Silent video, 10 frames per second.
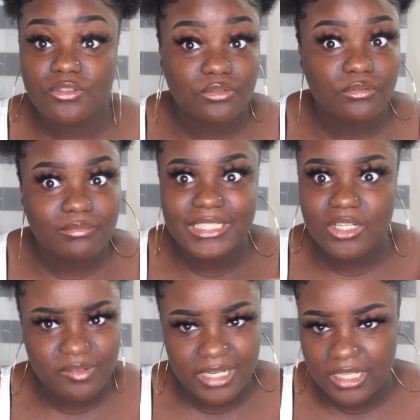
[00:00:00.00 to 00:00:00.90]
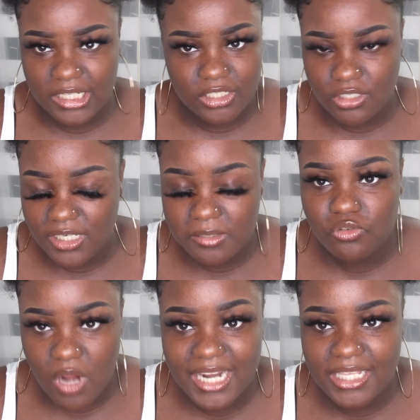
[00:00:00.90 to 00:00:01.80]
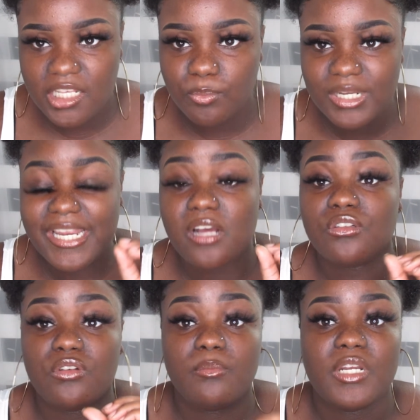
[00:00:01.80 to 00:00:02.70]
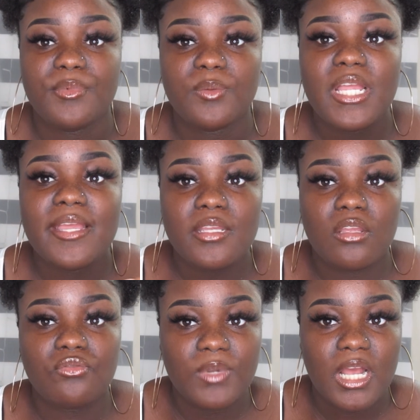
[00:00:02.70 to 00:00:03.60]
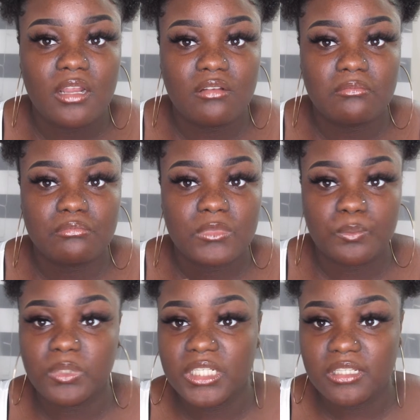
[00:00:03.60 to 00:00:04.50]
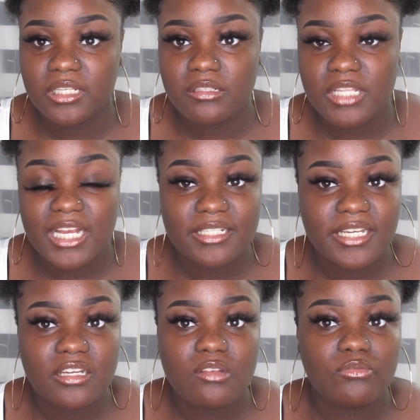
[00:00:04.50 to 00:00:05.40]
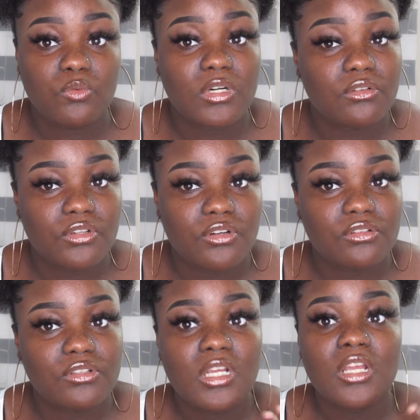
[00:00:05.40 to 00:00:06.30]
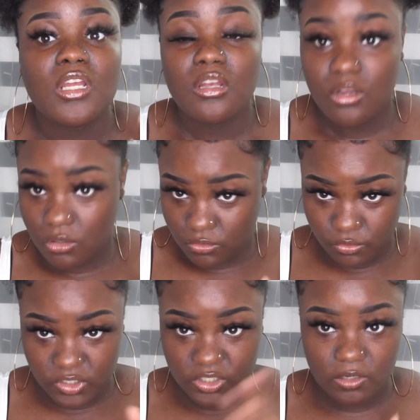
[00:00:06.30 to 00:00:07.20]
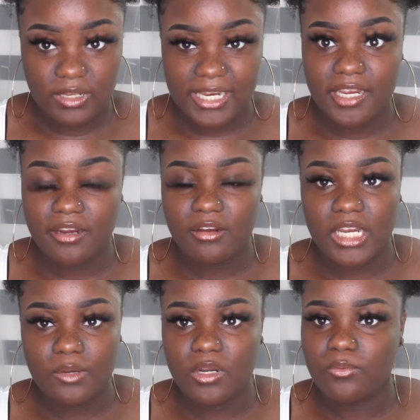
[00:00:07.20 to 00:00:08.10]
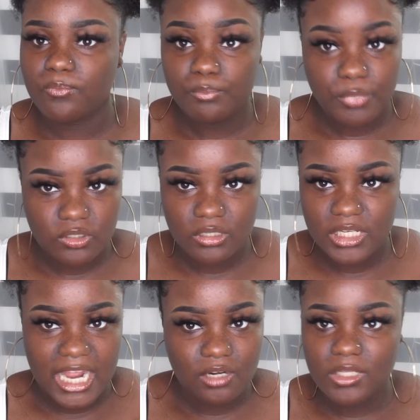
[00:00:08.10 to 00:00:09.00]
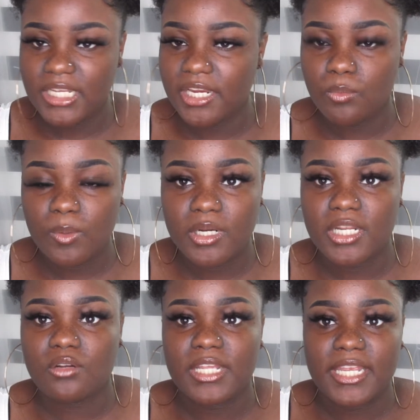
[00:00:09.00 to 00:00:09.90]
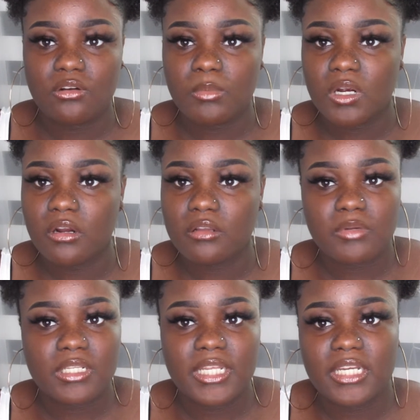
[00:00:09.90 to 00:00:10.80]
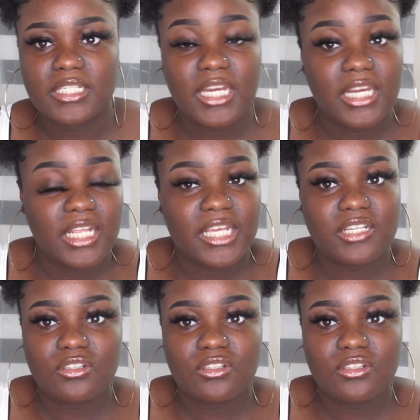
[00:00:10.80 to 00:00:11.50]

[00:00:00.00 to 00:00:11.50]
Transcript: So definitely try to keep it down to a minimum, if not completely. Like I said, if you're one of those girls who just don't like hair anywhere. Personally, I don't like hair on my body, I don't like hair on my arms, my legs, any of that.